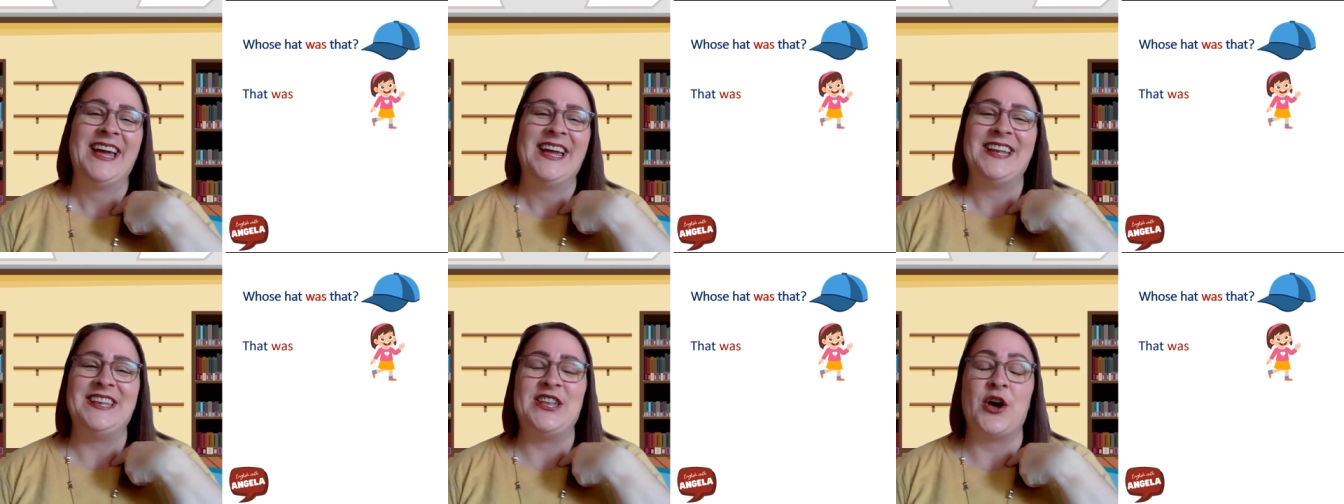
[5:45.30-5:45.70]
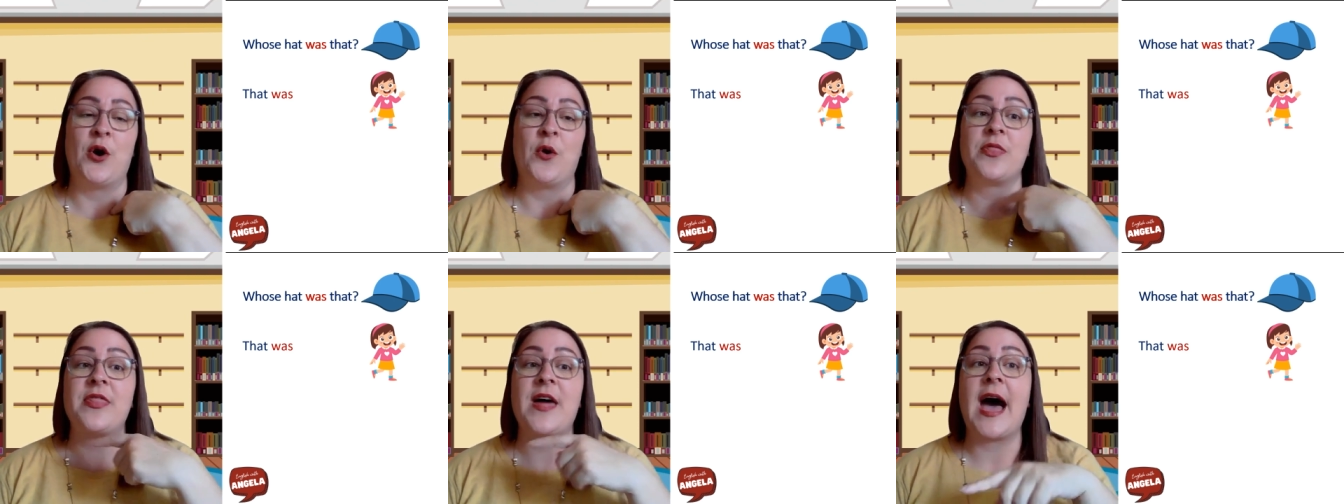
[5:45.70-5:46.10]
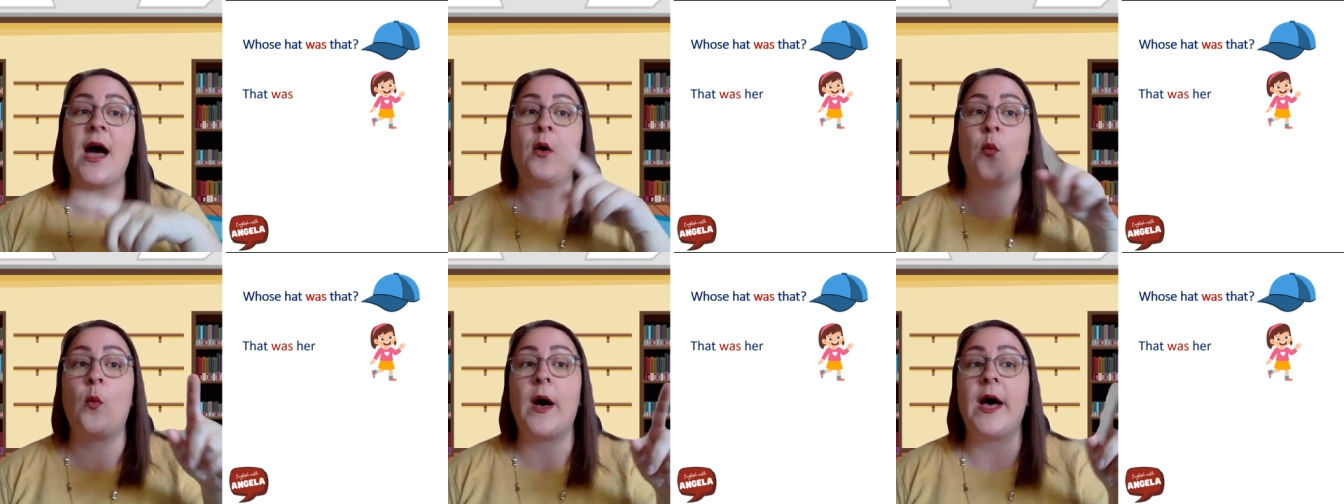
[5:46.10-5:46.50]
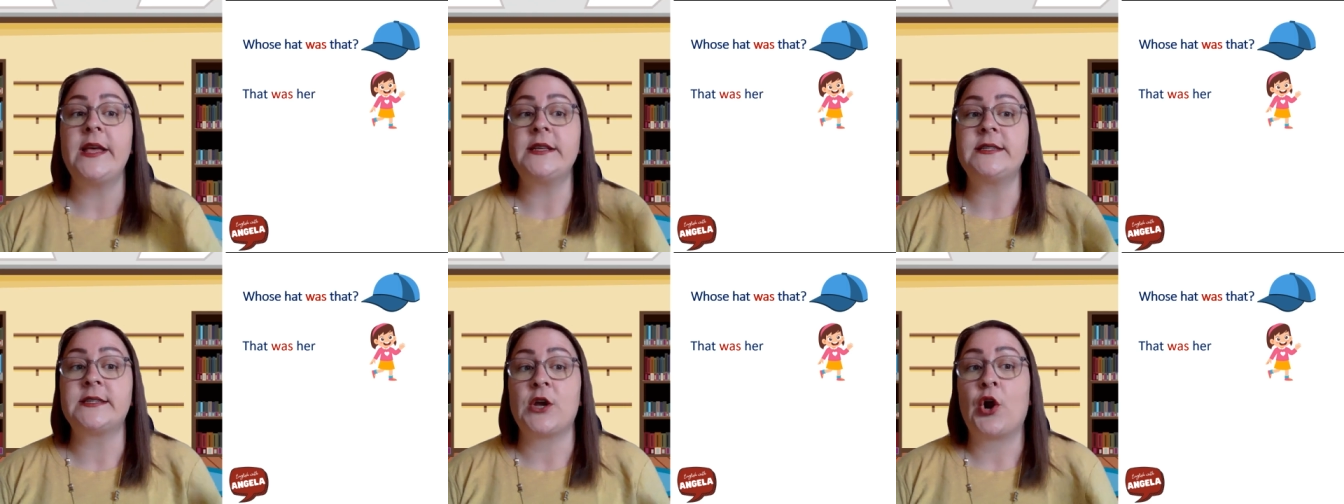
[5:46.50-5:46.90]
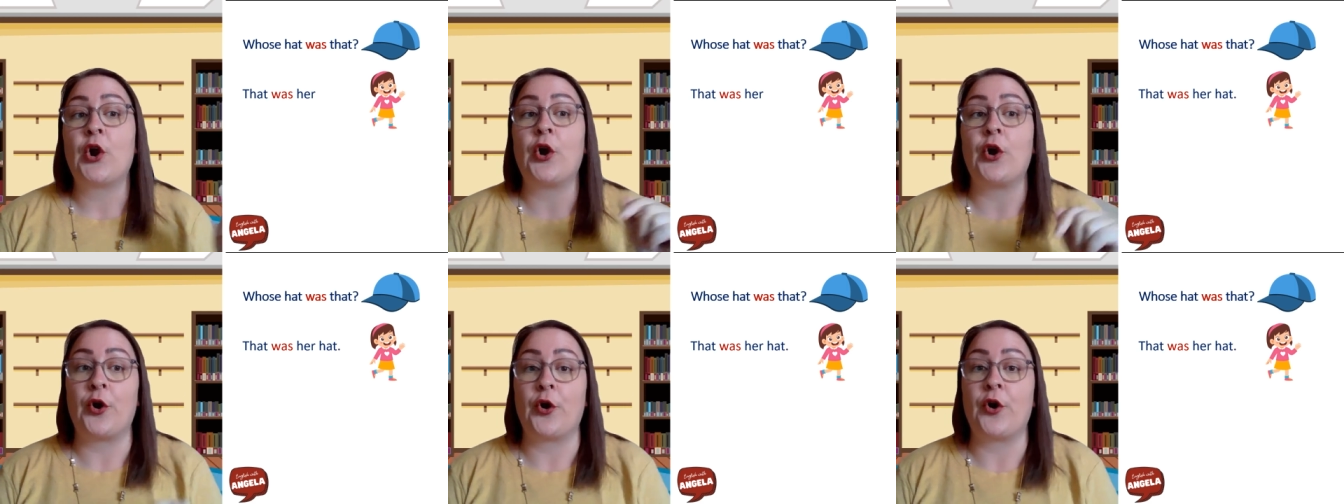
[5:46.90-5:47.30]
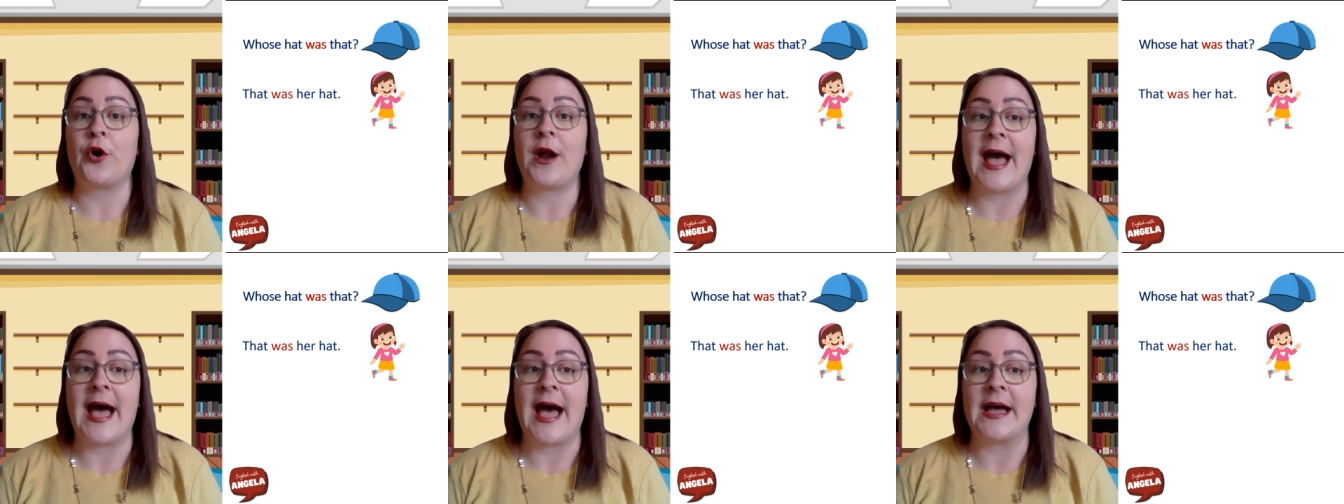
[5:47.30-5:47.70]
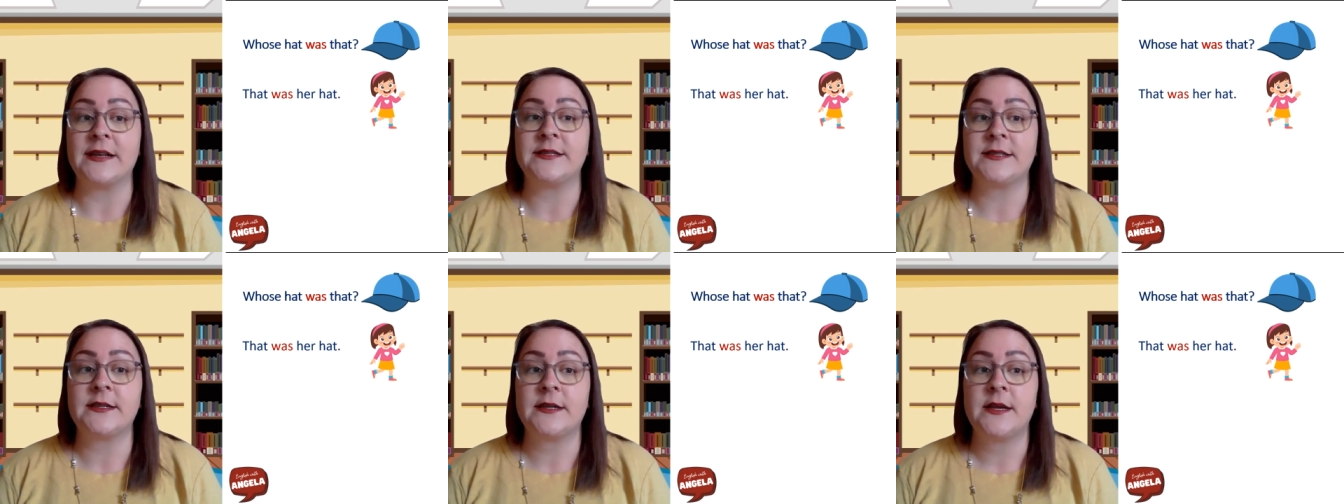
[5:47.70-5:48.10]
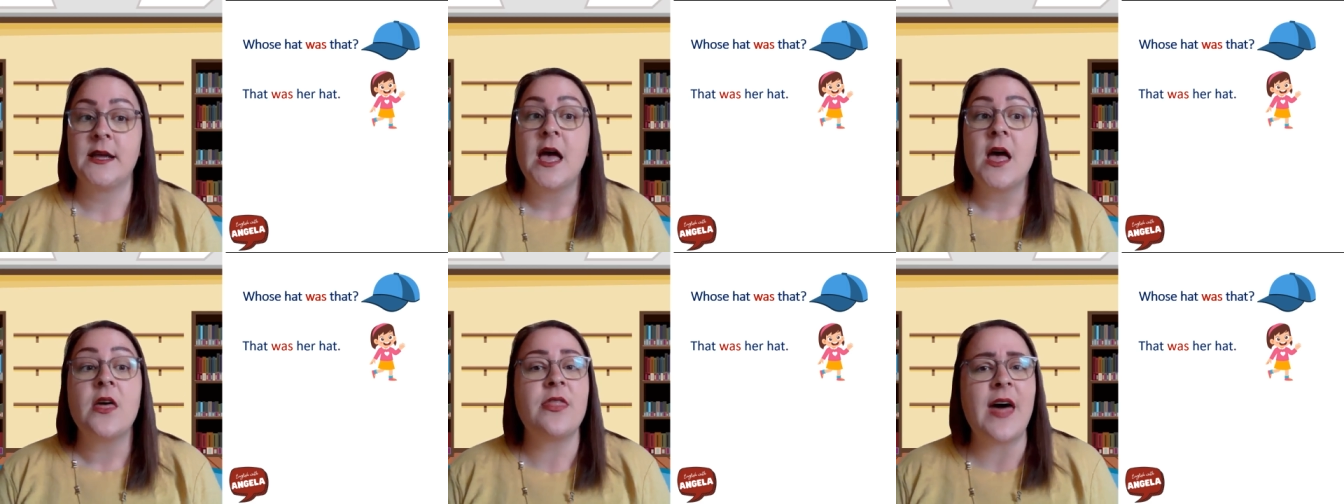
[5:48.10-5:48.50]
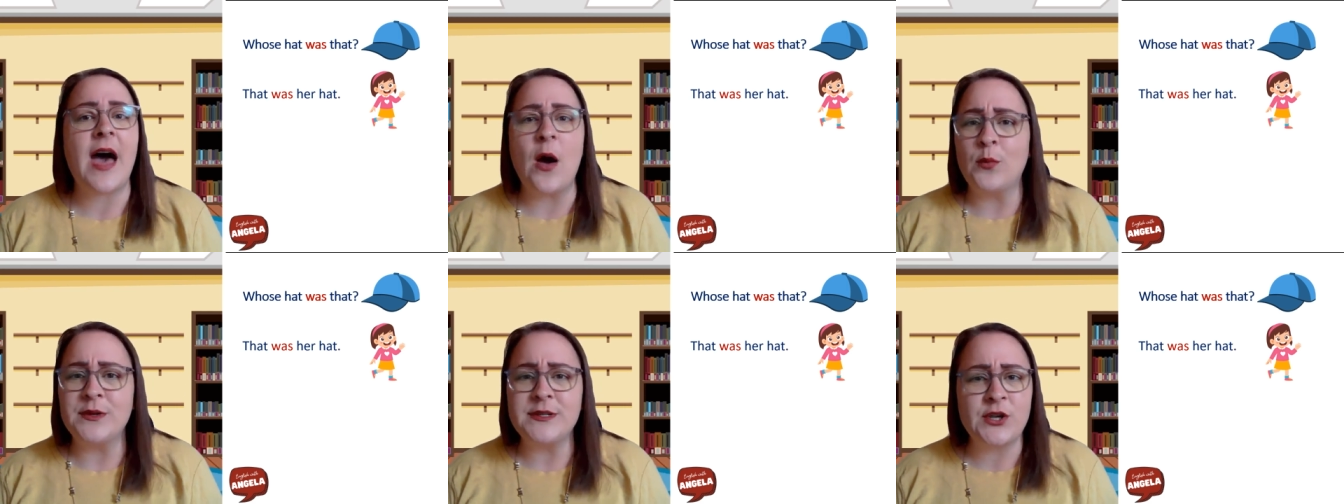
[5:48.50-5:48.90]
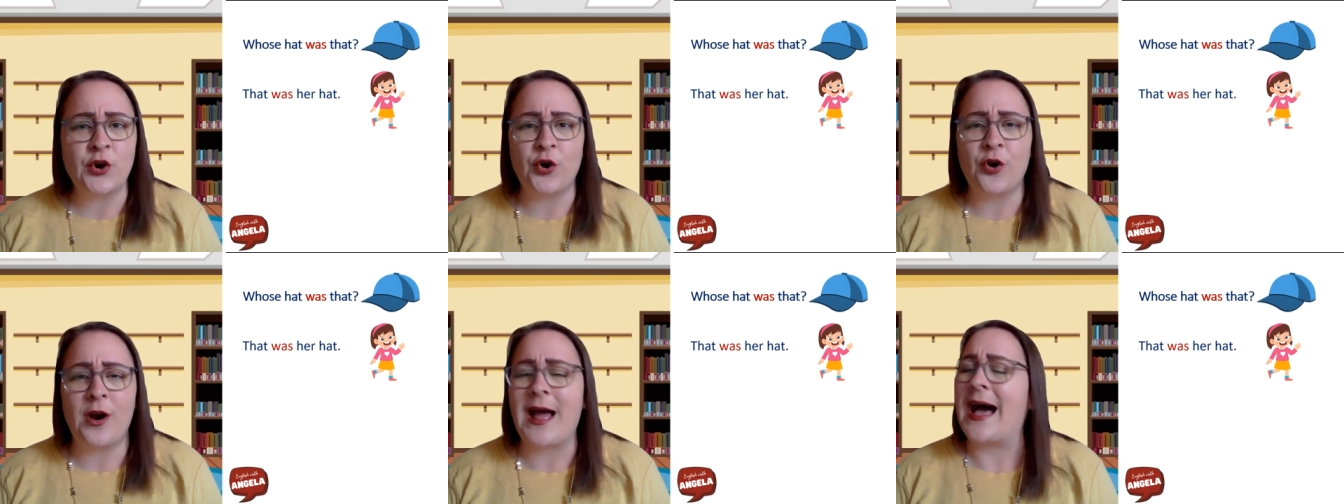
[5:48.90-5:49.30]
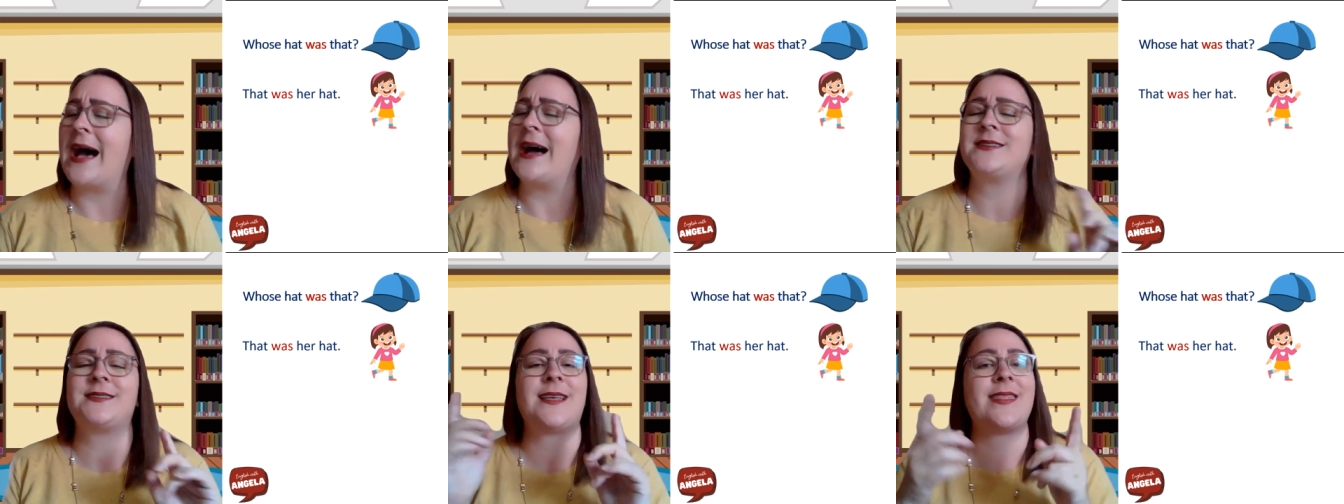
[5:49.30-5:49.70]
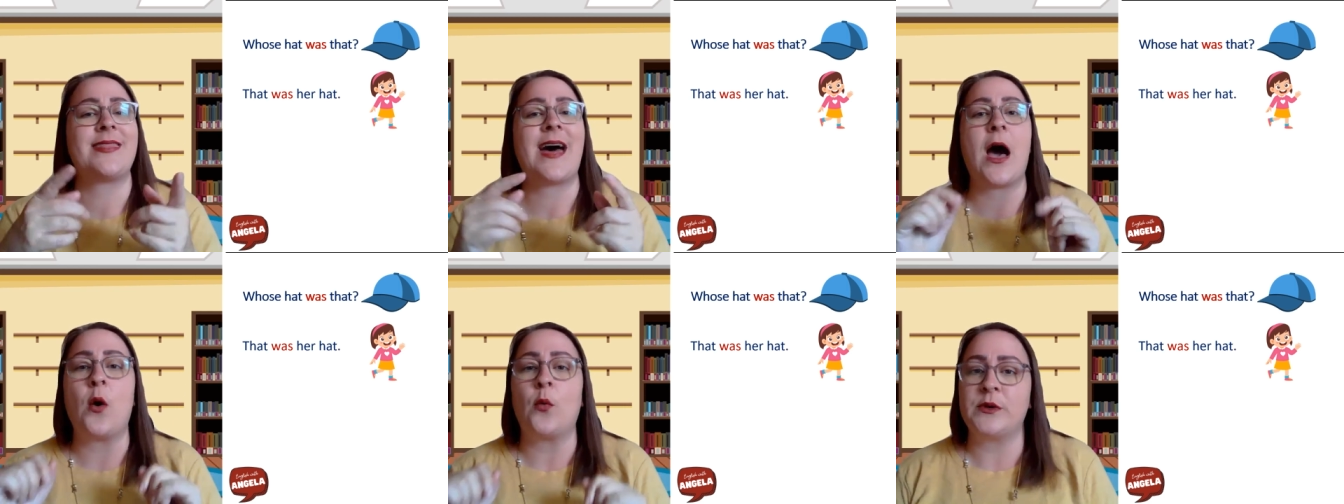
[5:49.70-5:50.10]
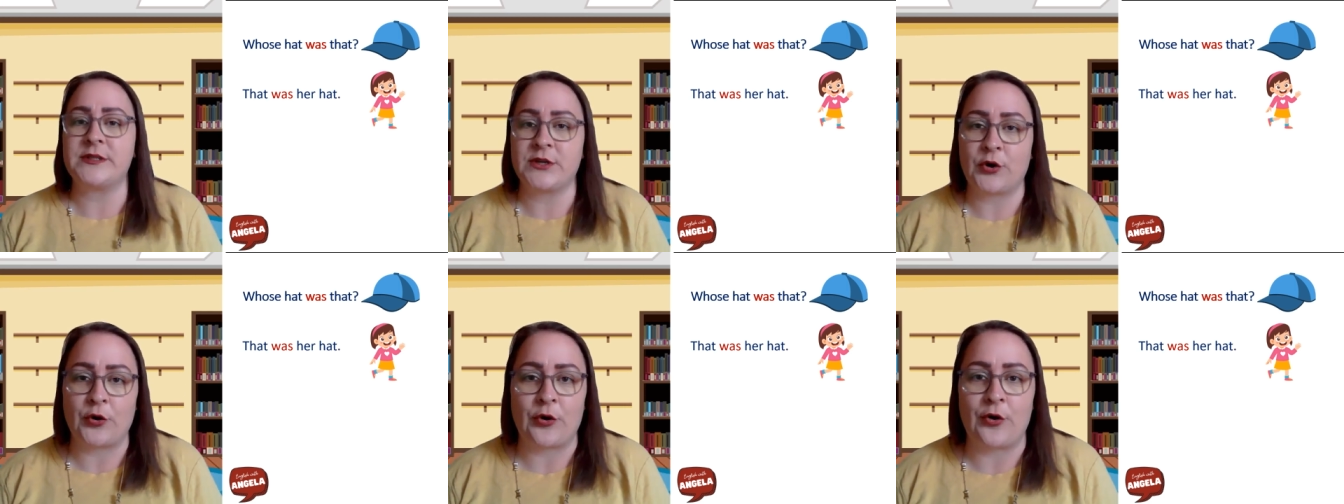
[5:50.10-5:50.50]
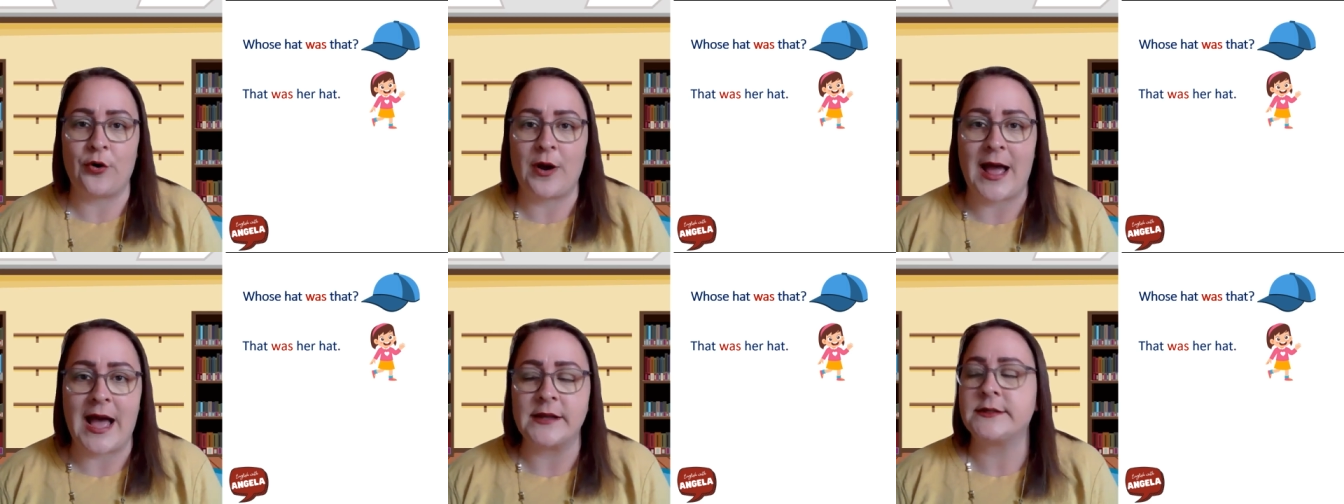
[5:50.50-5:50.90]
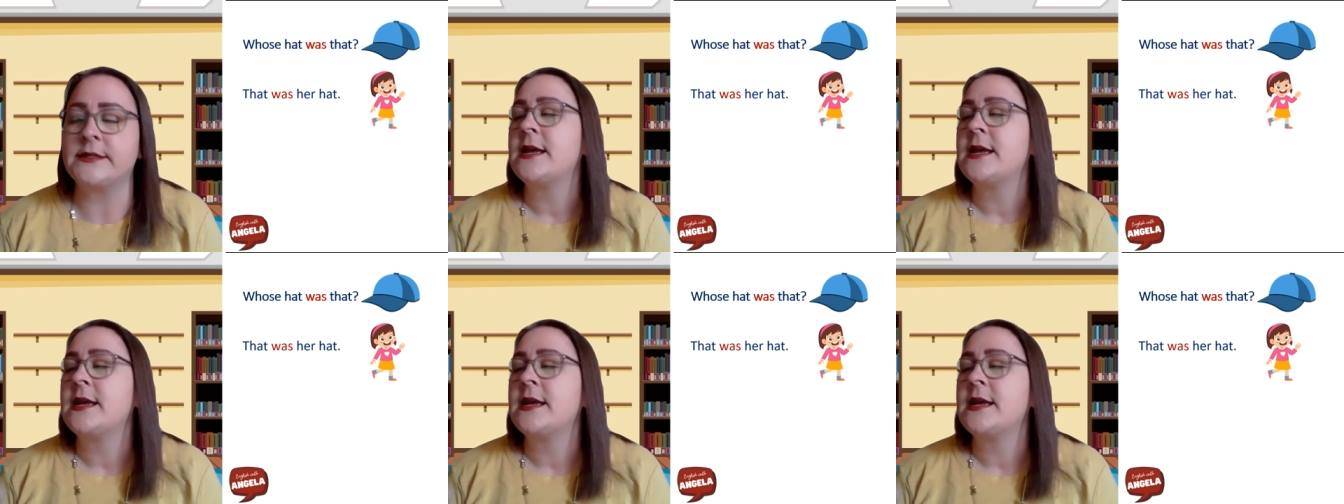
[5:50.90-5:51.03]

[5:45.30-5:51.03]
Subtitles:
No, that was her hat. That was her hat. That was her hat.